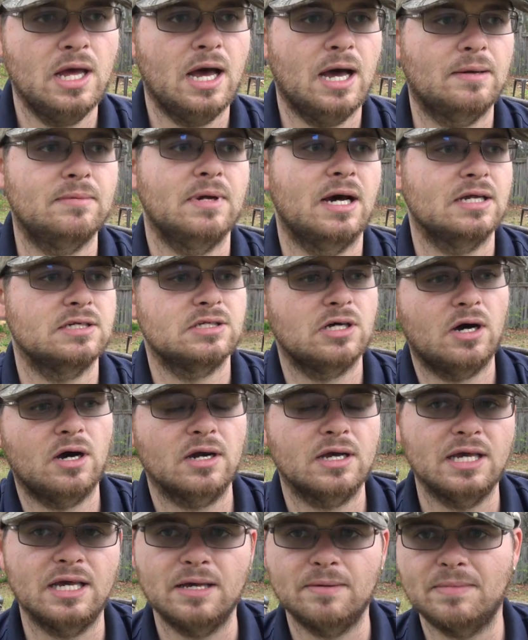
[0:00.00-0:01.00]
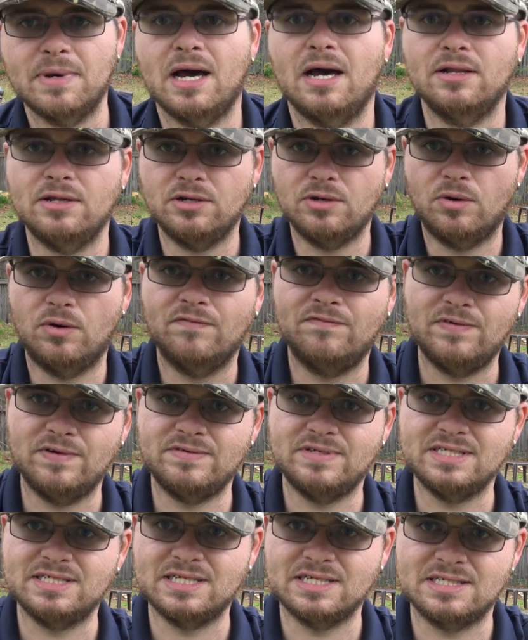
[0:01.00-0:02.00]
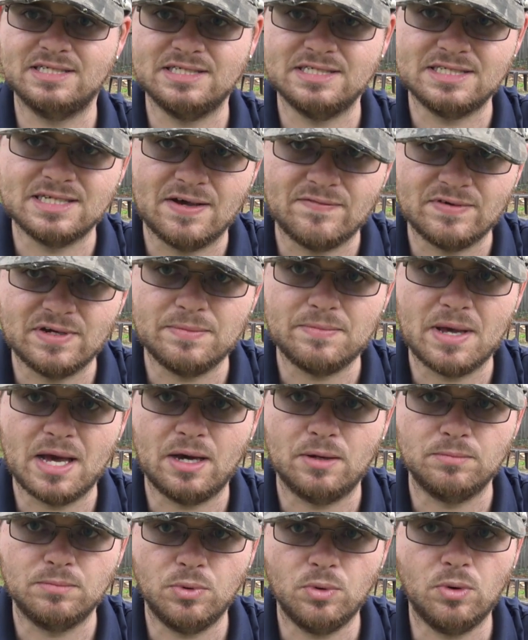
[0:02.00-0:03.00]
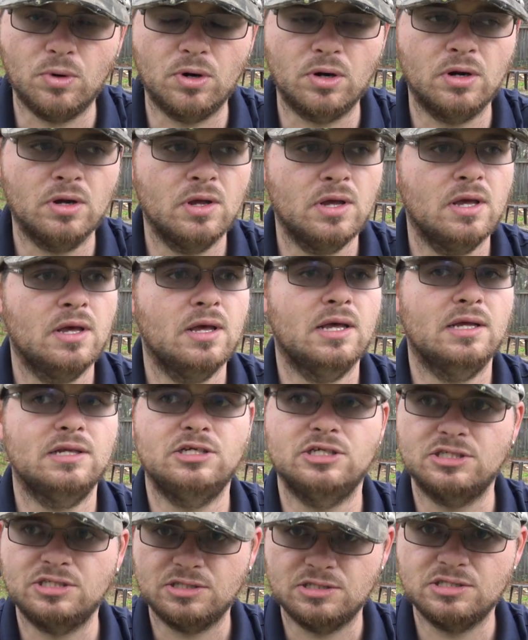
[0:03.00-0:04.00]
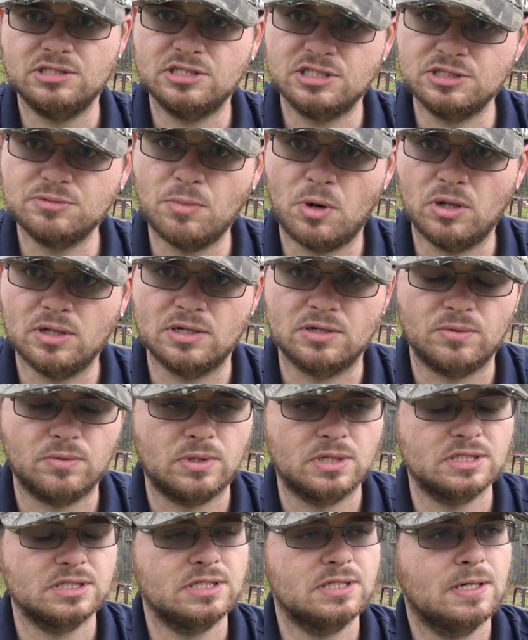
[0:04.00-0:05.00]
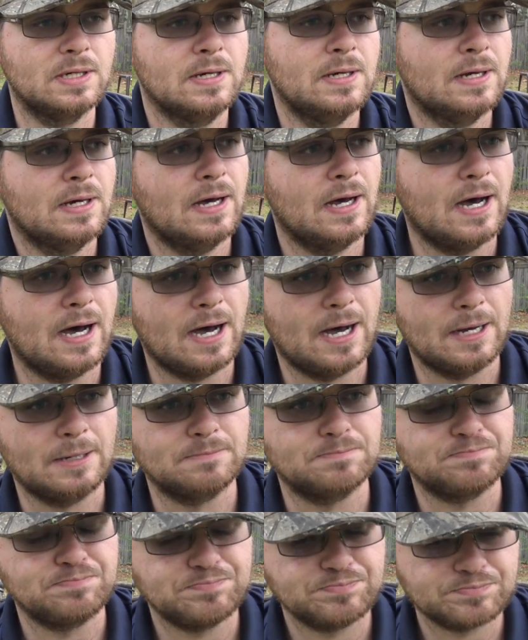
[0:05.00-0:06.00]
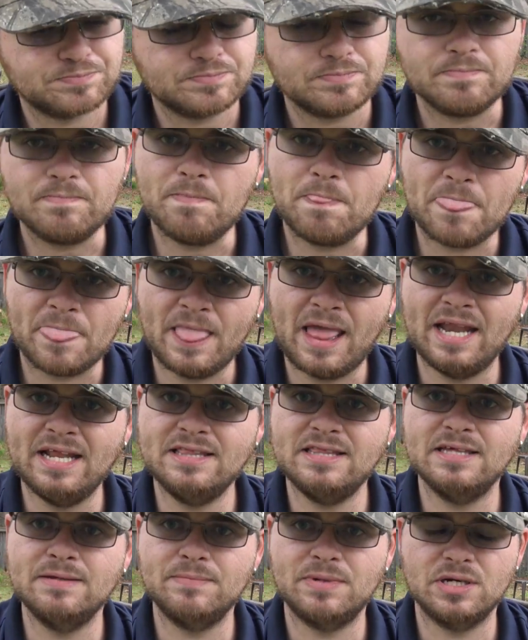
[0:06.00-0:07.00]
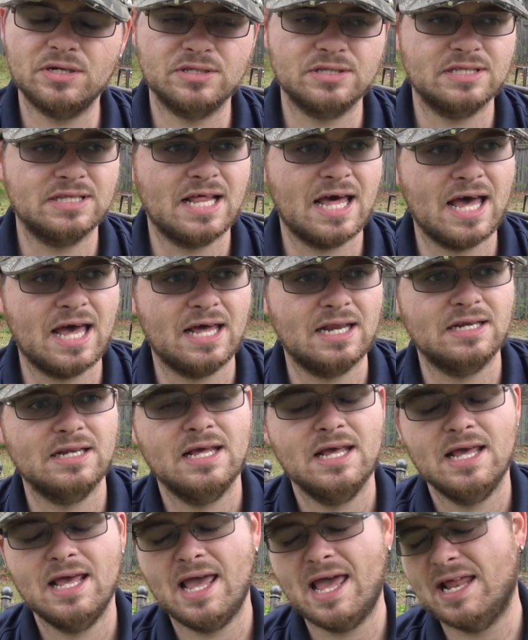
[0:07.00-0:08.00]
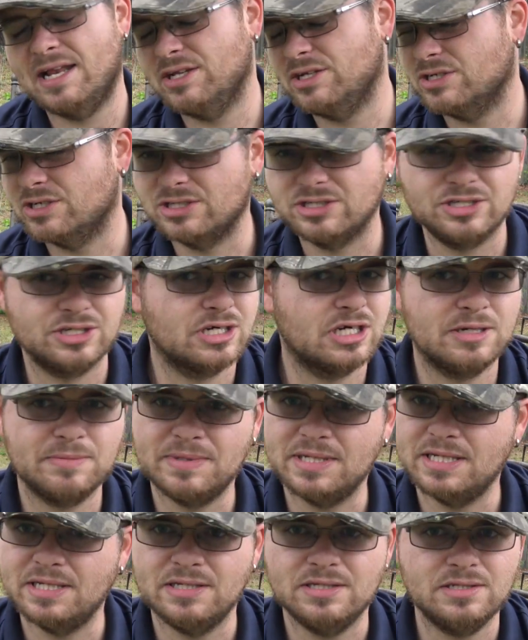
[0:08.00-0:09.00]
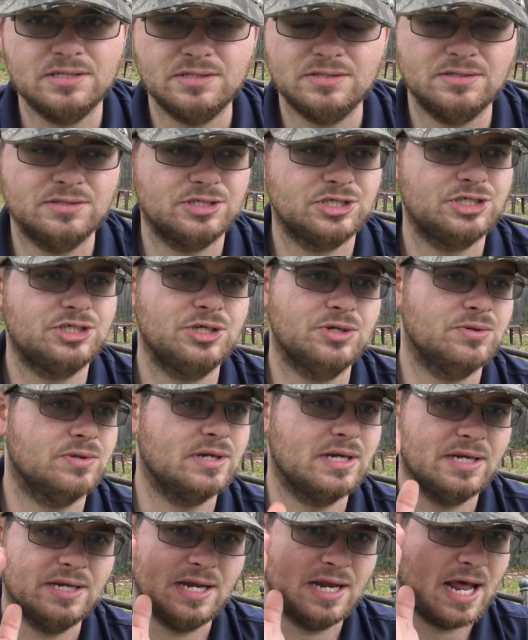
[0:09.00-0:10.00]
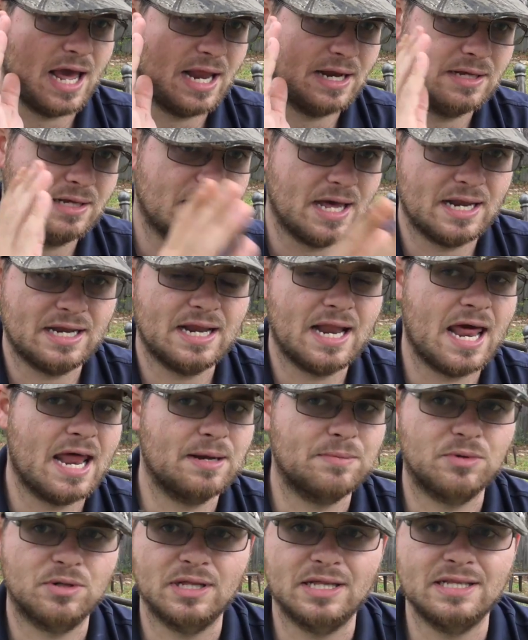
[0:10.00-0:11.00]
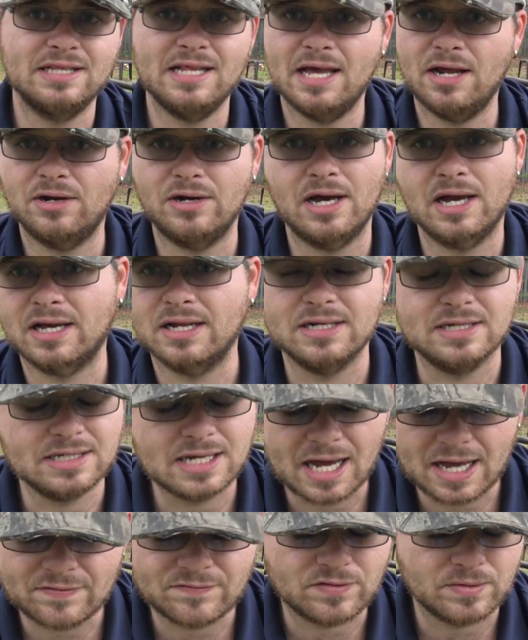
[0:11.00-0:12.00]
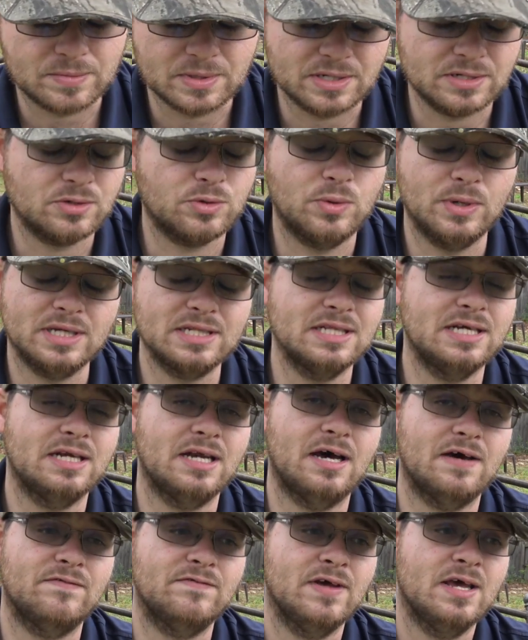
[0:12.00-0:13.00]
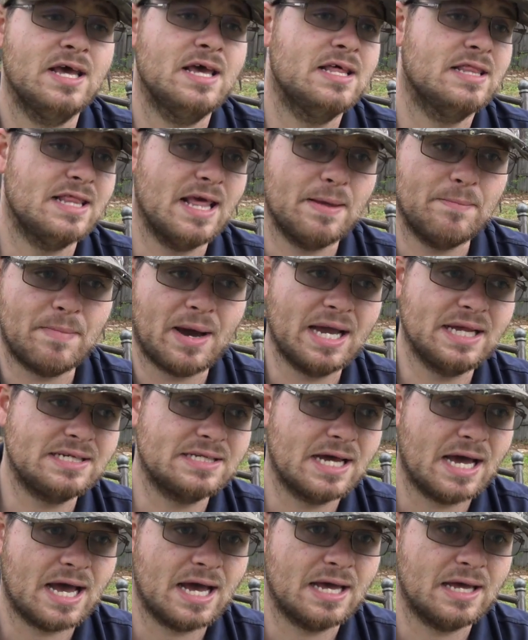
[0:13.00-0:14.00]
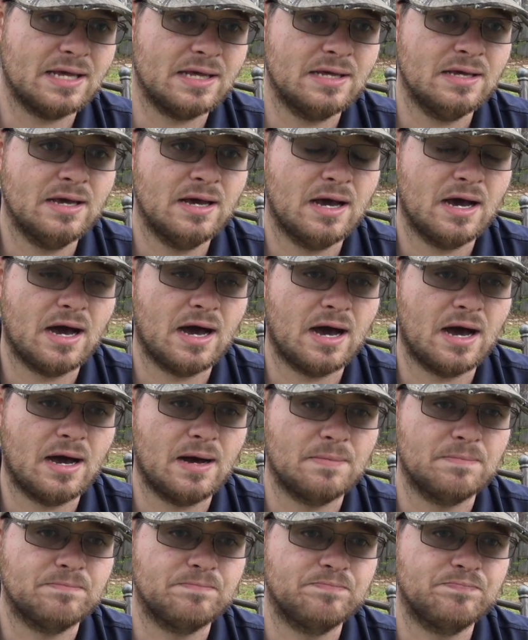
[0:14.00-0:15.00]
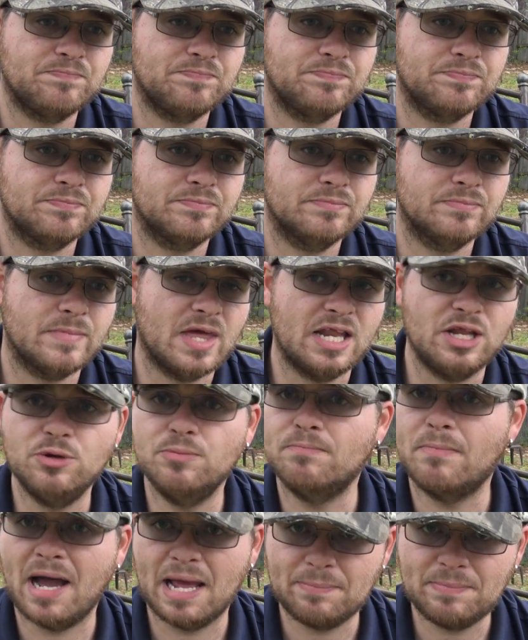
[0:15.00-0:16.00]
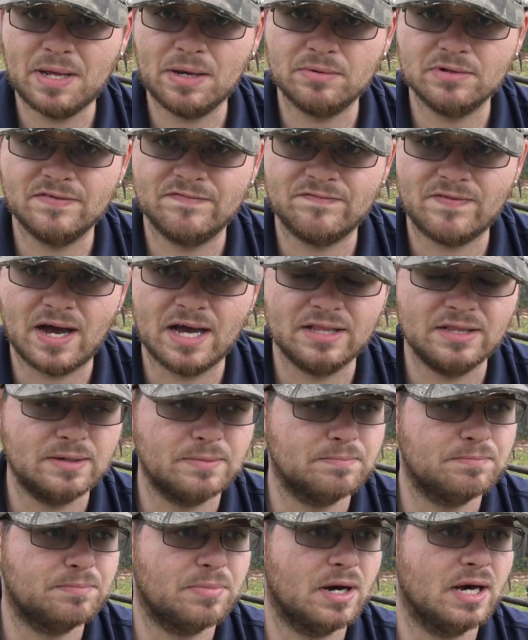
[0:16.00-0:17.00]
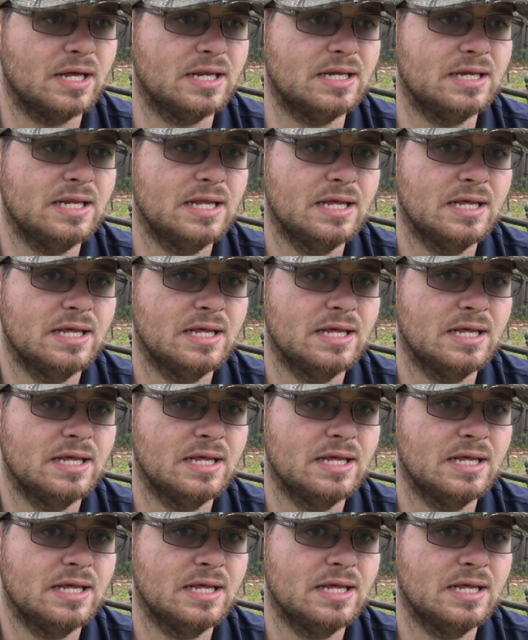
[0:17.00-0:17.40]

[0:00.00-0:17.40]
I'm not talking about, you know, a 50, 60, 70 pound boar, just small little ones. Um, anything bigger than that, and you're, you're going to be shooting at, a, at an animal and they are not going to die from it quickly enough. They might die um, and you might be able to find them, but